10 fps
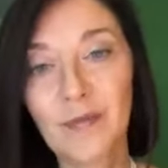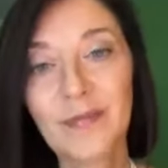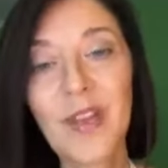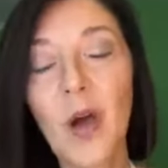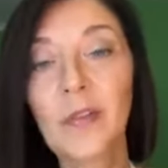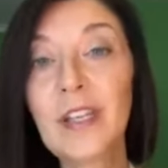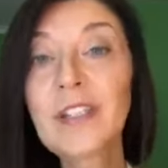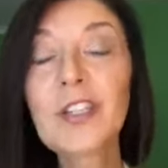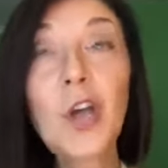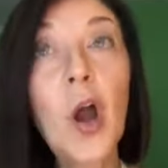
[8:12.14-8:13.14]
No,
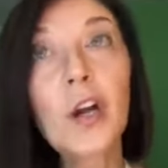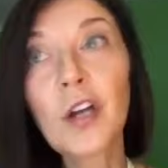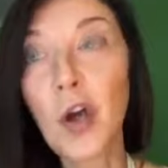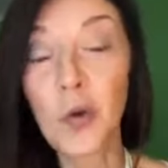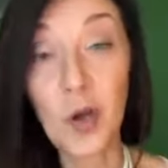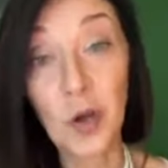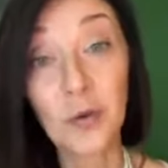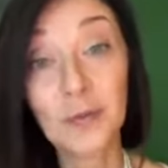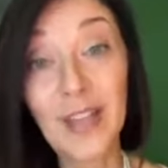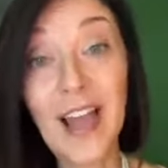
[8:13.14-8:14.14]
this is heart
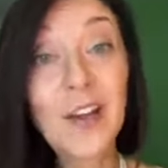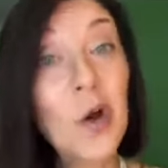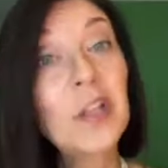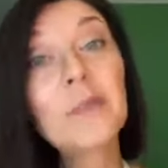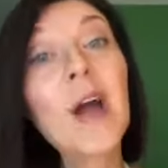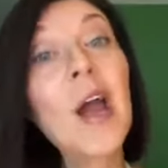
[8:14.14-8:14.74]
cocoa. I call it my